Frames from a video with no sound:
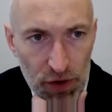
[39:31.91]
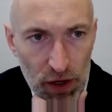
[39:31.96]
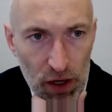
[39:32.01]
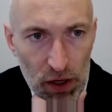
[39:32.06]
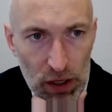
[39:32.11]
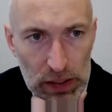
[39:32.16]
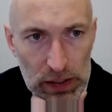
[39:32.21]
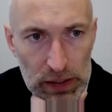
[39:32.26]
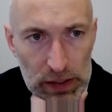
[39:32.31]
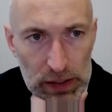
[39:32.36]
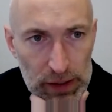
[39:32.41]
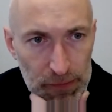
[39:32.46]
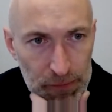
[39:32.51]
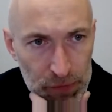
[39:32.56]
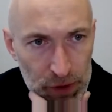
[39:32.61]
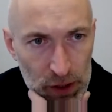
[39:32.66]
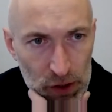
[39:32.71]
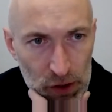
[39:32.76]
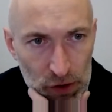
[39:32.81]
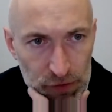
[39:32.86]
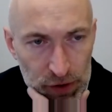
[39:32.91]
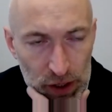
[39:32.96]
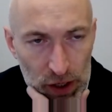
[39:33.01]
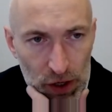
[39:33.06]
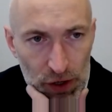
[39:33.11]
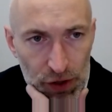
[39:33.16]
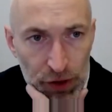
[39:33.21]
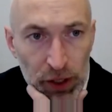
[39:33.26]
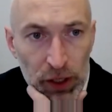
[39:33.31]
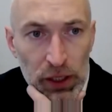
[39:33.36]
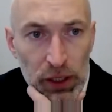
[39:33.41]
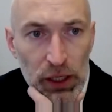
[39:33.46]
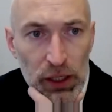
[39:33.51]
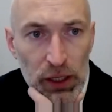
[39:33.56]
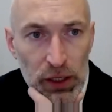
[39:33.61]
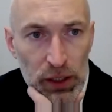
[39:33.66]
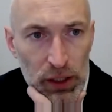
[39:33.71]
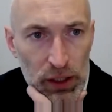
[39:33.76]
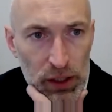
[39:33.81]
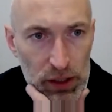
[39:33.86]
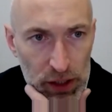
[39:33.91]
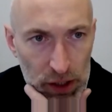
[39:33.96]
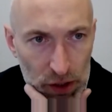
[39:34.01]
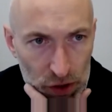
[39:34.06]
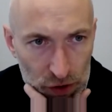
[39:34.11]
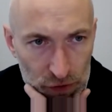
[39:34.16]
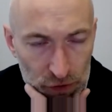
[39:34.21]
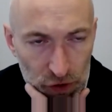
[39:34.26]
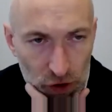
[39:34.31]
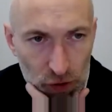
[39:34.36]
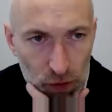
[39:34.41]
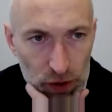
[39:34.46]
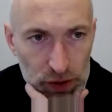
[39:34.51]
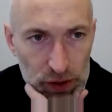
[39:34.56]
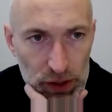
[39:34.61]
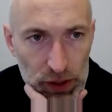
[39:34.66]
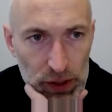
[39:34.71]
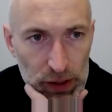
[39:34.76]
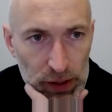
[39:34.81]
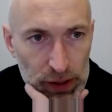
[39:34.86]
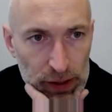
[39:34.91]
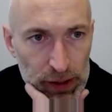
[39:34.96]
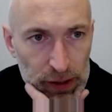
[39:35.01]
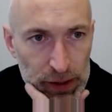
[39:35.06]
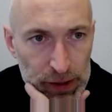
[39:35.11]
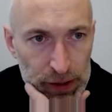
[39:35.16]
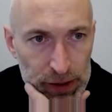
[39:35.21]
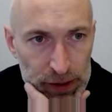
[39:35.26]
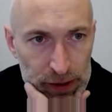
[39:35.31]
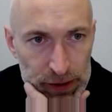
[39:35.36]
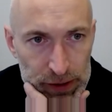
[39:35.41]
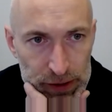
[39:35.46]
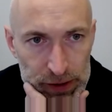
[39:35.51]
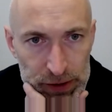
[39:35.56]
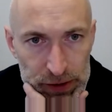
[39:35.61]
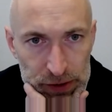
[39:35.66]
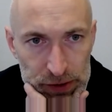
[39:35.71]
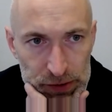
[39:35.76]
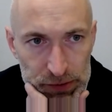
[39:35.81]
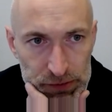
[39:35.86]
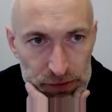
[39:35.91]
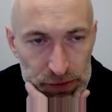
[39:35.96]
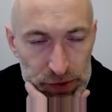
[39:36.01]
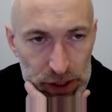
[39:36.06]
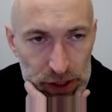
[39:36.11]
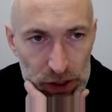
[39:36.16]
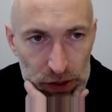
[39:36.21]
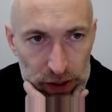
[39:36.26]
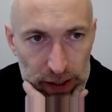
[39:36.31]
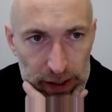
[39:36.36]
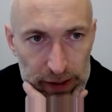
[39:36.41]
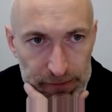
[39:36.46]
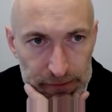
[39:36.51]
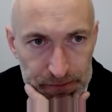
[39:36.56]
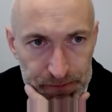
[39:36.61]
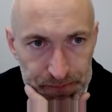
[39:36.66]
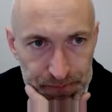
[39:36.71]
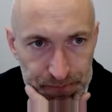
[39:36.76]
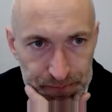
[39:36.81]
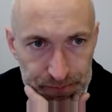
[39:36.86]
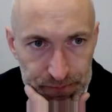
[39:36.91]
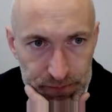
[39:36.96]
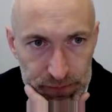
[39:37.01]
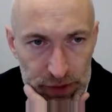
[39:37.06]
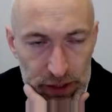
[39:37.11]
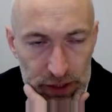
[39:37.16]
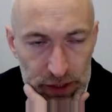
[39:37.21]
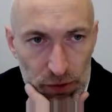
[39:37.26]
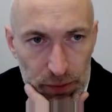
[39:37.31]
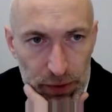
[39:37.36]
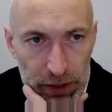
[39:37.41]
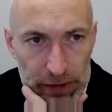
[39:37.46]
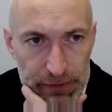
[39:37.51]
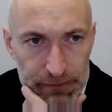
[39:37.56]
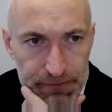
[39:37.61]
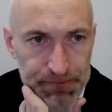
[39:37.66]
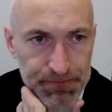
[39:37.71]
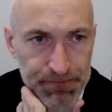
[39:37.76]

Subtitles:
our thinking going forward. So yeah, let's stop here.